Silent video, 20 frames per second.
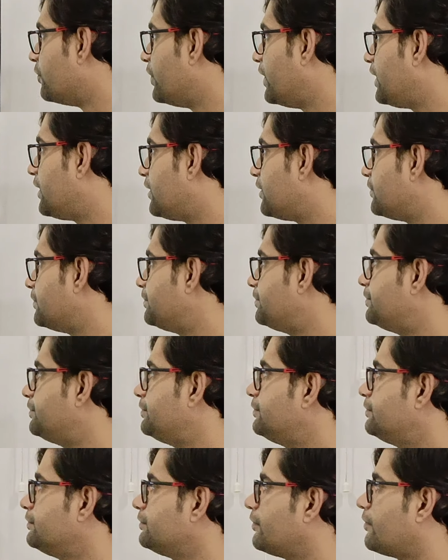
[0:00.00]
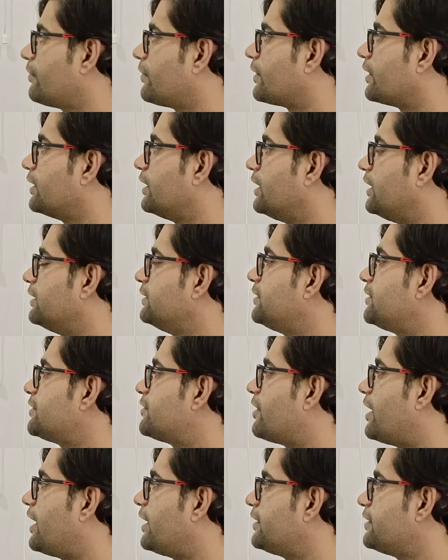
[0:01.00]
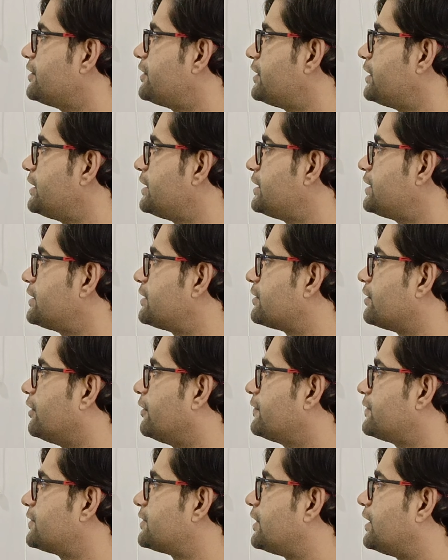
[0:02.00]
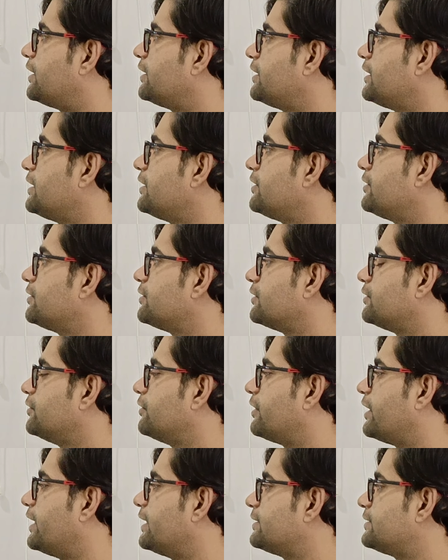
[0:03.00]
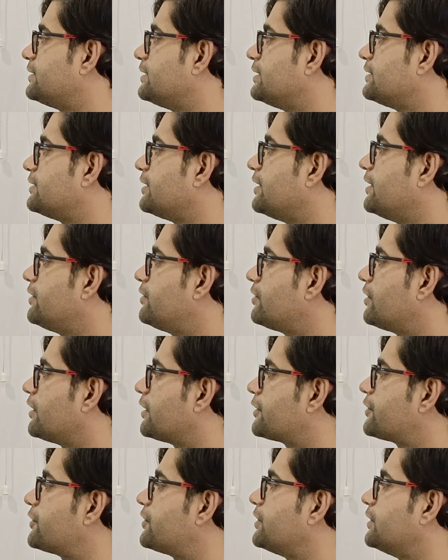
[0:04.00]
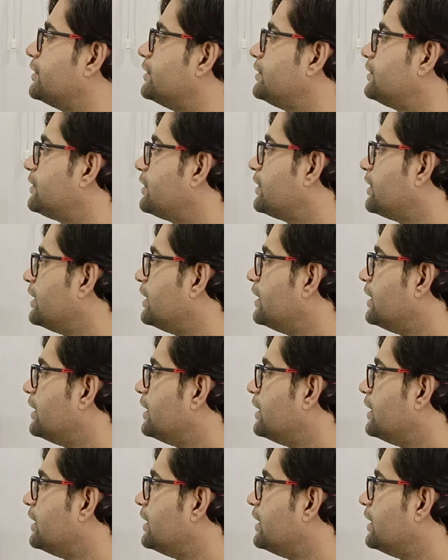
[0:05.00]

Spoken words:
Well, The other strategies of starting your essay's introduction